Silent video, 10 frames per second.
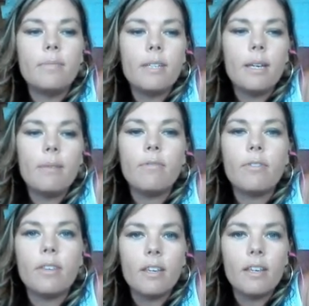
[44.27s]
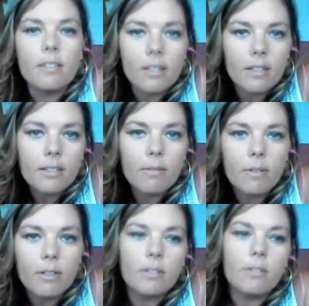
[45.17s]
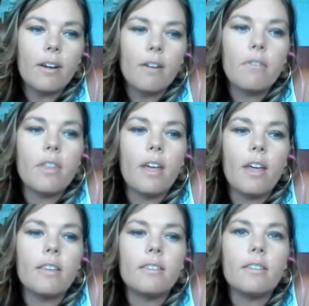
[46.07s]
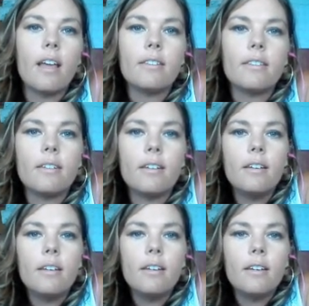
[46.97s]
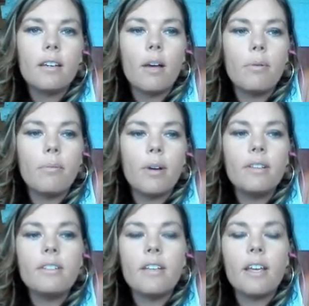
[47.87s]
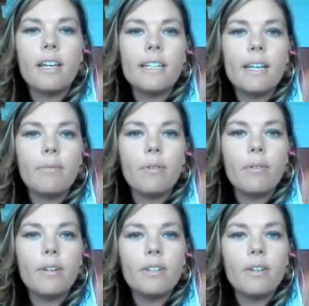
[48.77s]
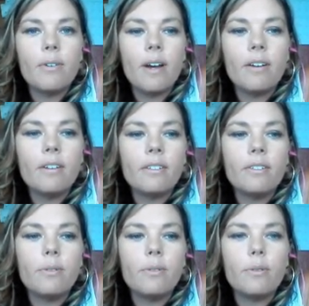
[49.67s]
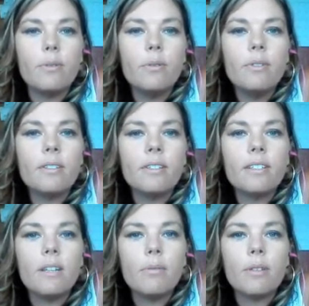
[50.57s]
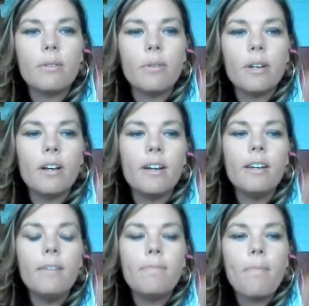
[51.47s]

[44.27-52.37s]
team for the KISAs. I went to training for that this last couple months, and I'm going to go out to schools and see what's going on.